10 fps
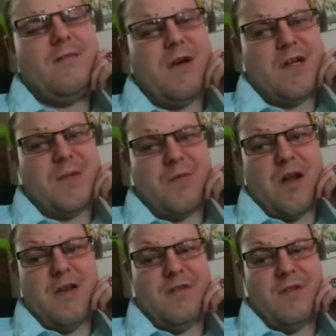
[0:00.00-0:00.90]
My
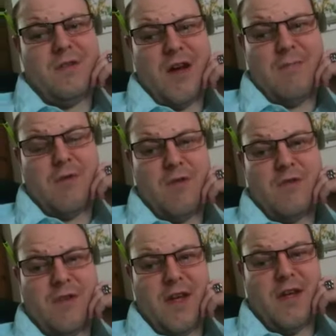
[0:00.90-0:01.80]
inspirations are
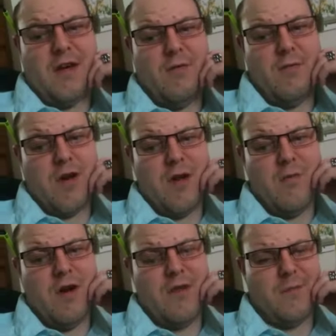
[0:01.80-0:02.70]
Morrissey and
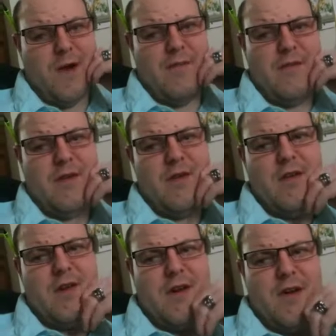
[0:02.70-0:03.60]
William Wordsworth,
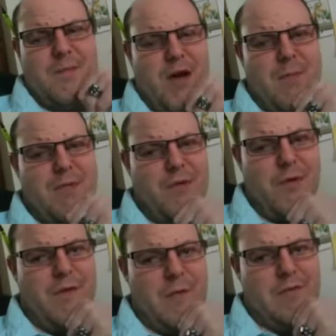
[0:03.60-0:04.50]
and this poem is
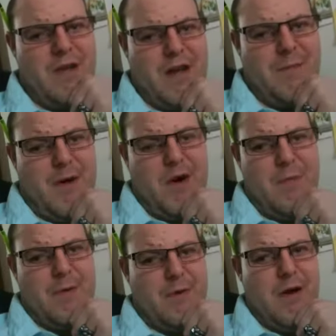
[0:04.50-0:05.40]
all of them's text by
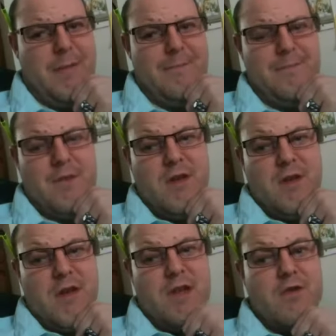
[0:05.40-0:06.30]
copyright.
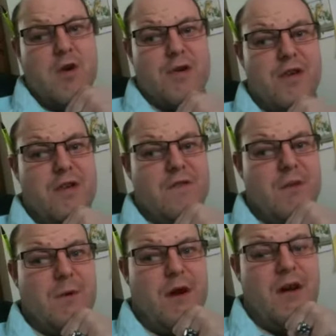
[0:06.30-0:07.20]
If you go on
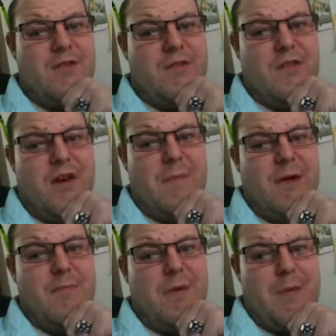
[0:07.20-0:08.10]
YouTube, guys, and type
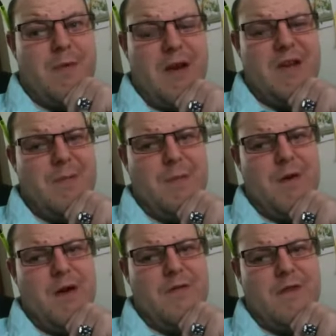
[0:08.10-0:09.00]
in Bobby Rainsbury
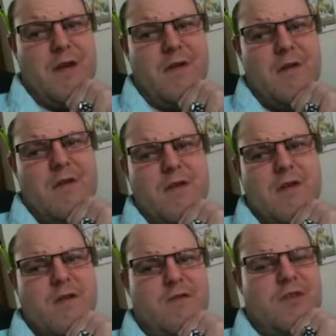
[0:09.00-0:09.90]
Poetry,
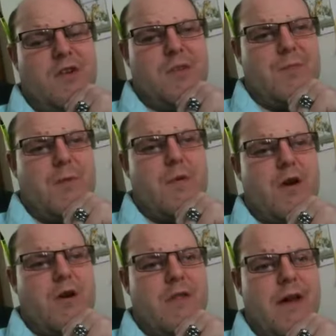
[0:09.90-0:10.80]
you'll see lots more
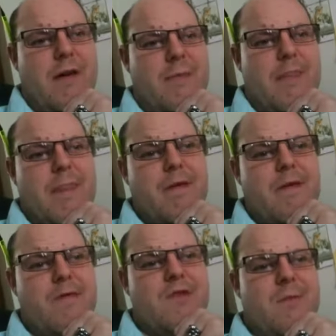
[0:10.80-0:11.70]
work on there,
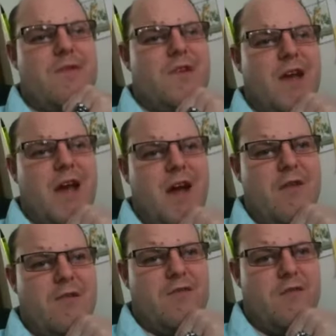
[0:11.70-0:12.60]
which I you check out
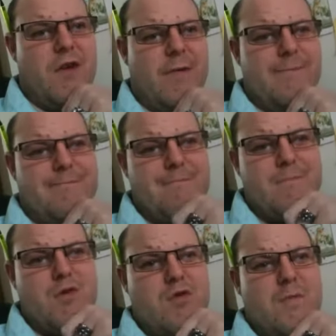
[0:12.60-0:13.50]
and enjoy.
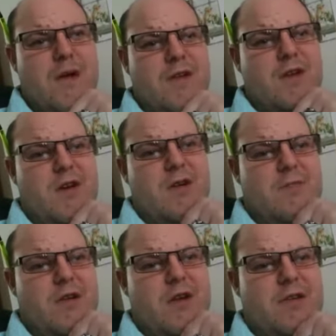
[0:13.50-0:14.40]
All the best, guys.
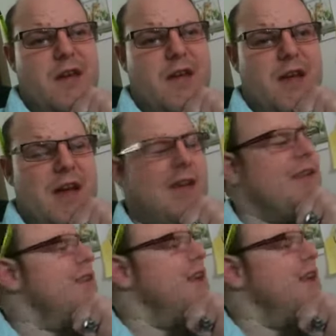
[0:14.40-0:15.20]
put it in. Take care.